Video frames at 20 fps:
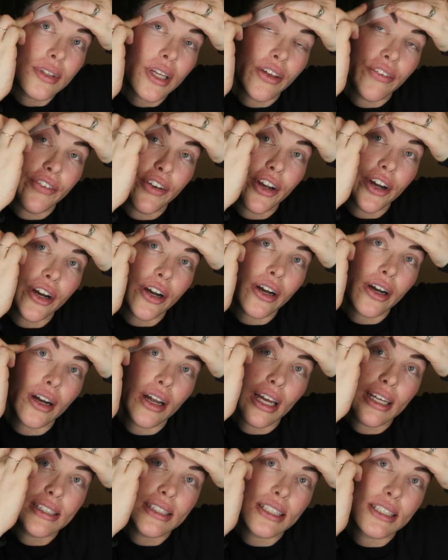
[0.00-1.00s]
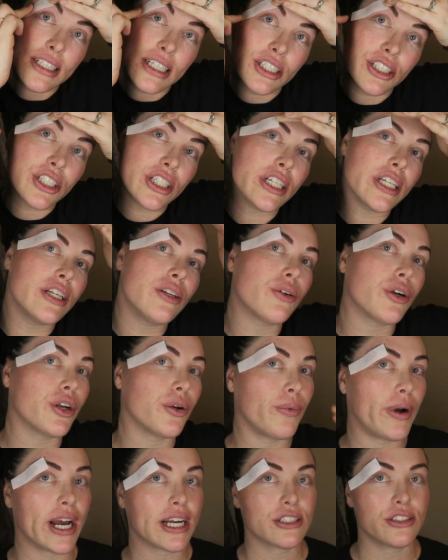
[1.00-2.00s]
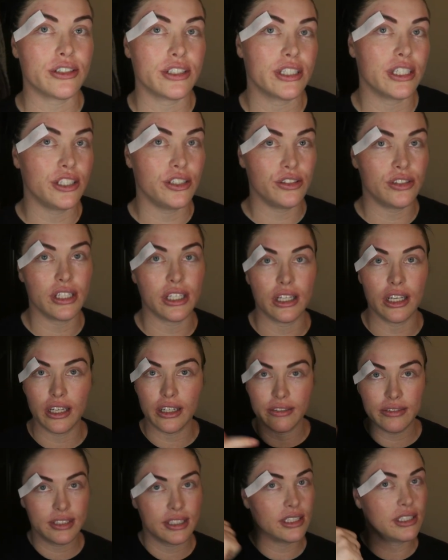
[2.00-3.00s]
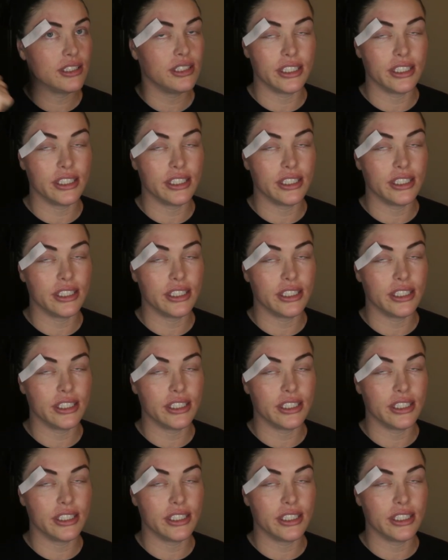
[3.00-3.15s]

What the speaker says: If your esthetician or your waxer isn't using gloves,